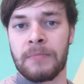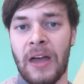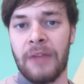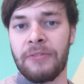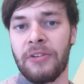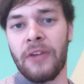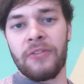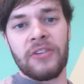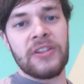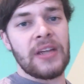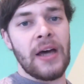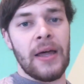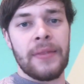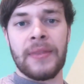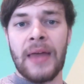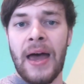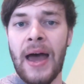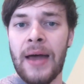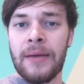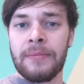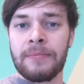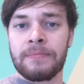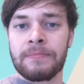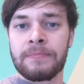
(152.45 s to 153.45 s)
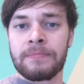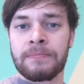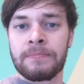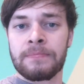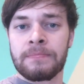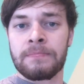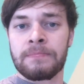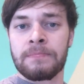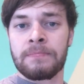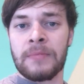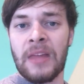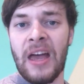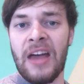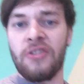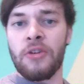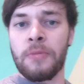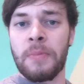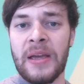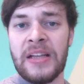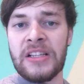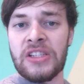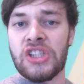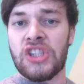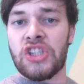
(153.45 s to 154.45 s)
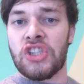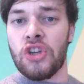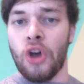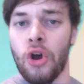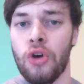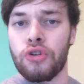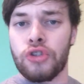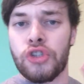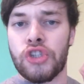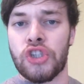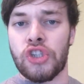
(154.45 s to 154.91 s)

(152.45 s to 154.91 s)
Have you ever done that? Ever been so